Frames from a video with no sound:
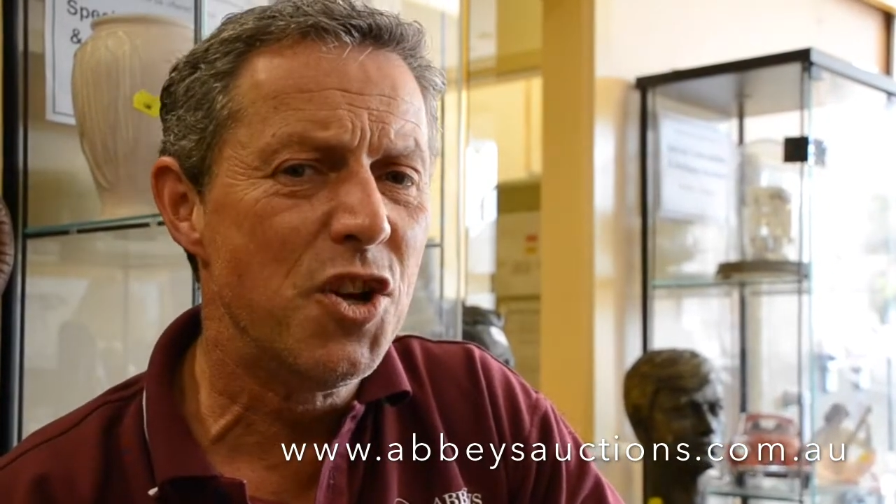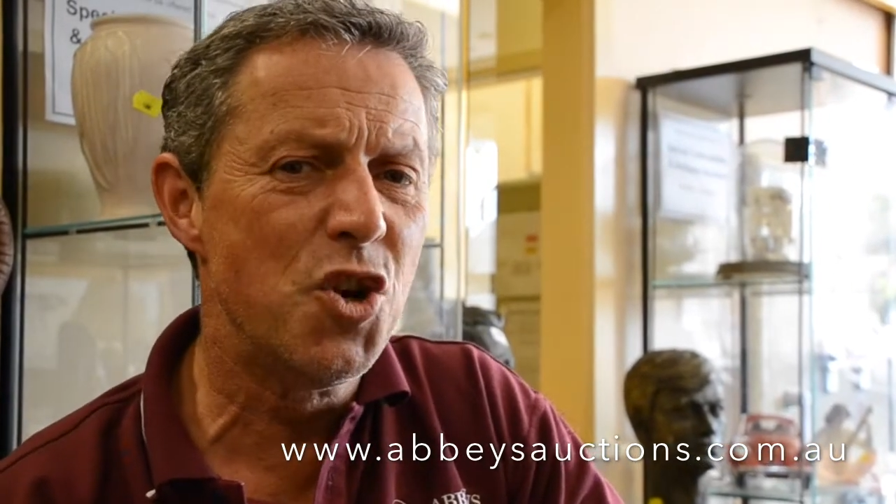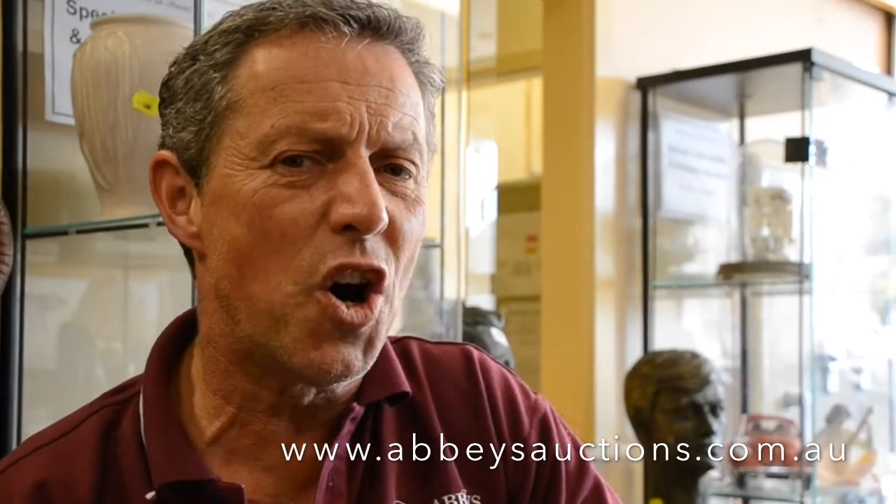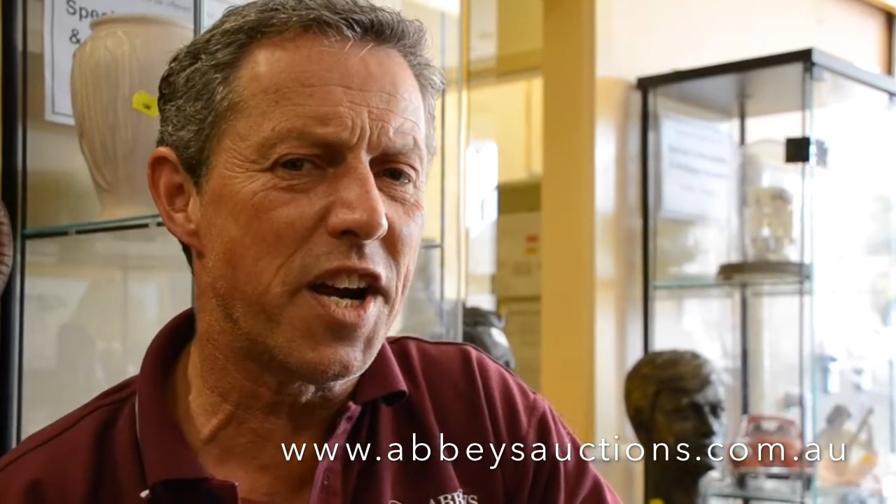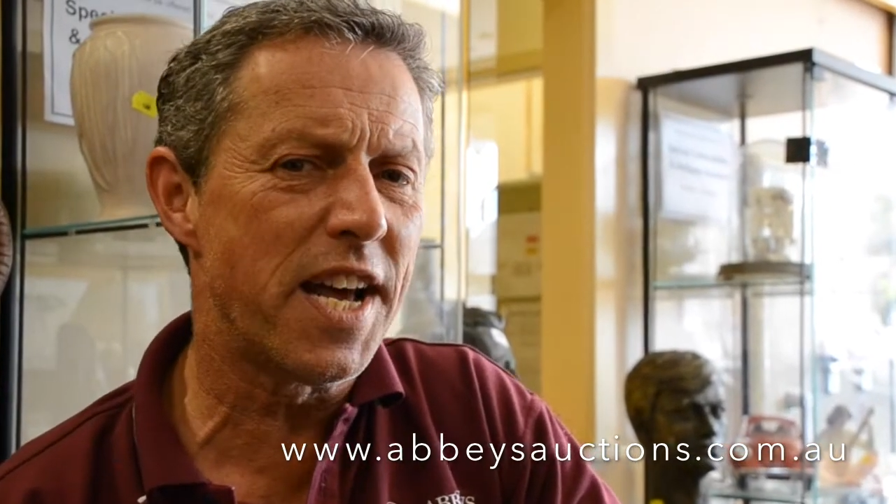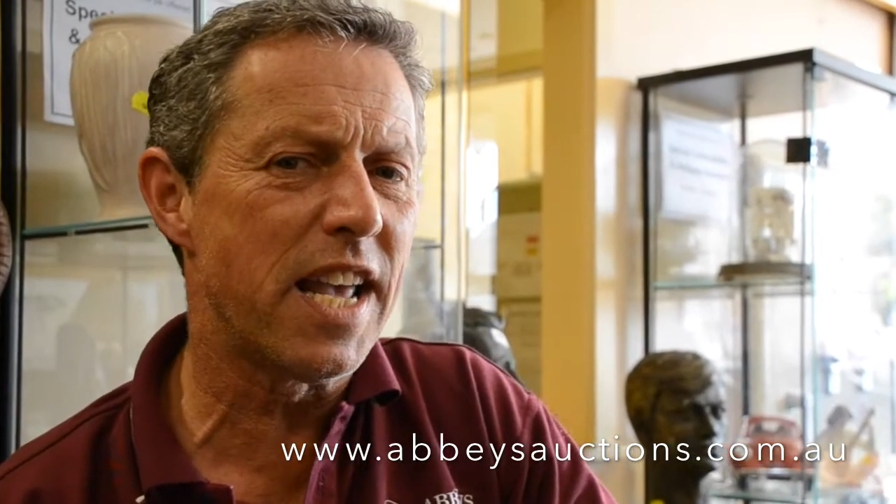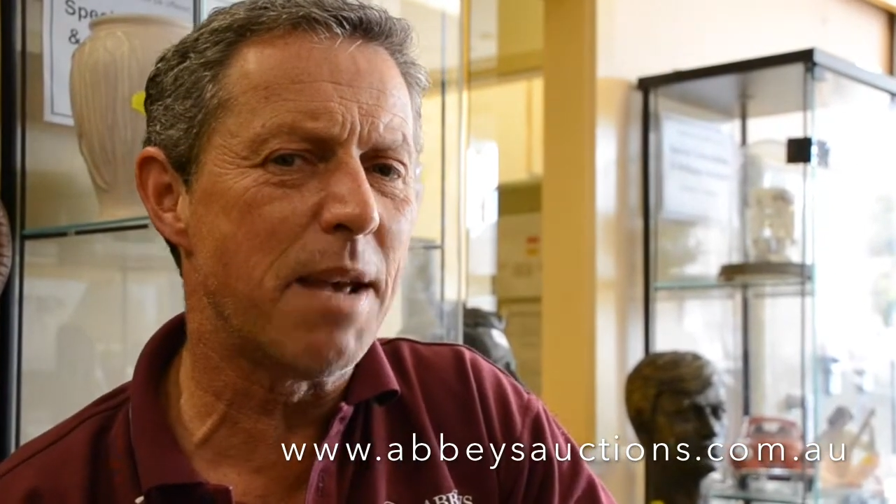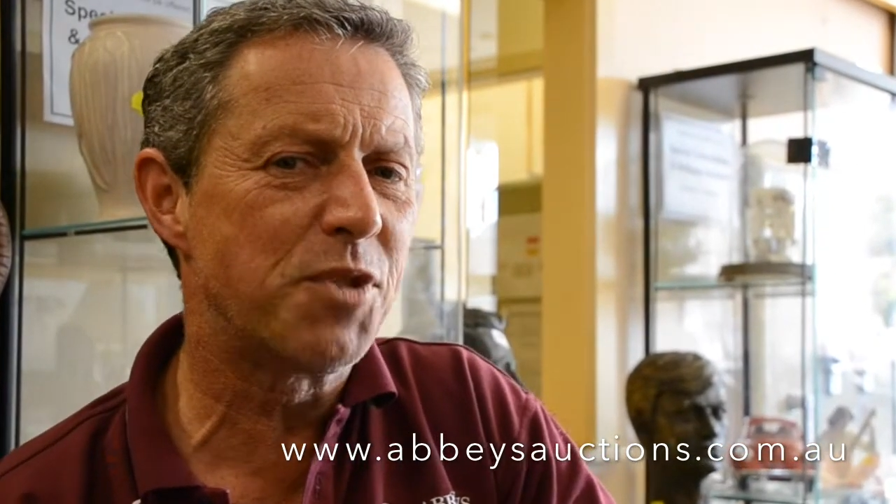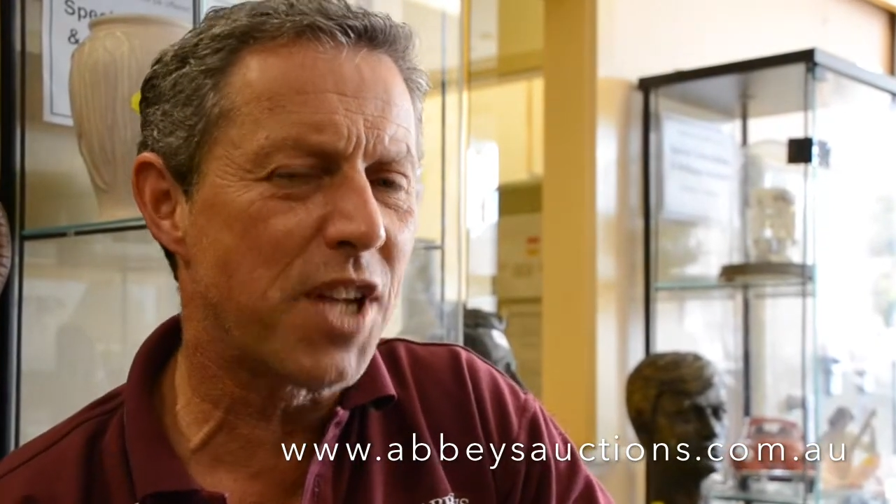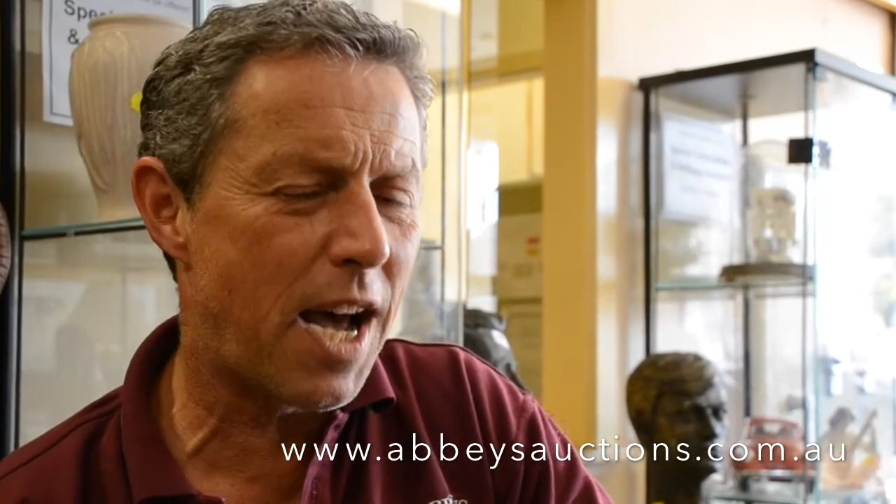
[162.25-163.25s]

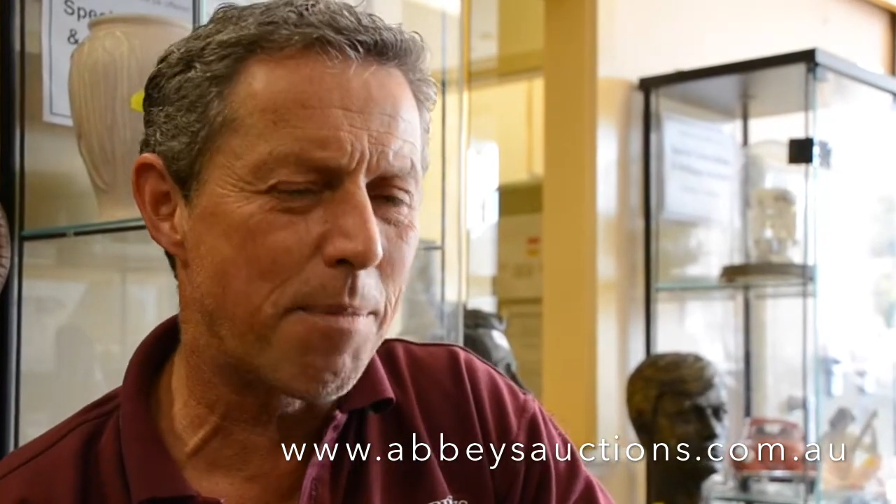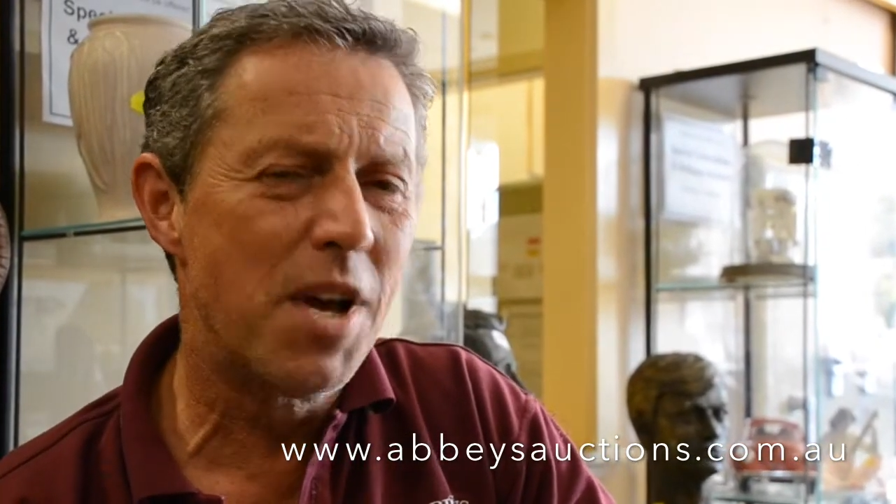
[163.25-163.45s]
9am sharp.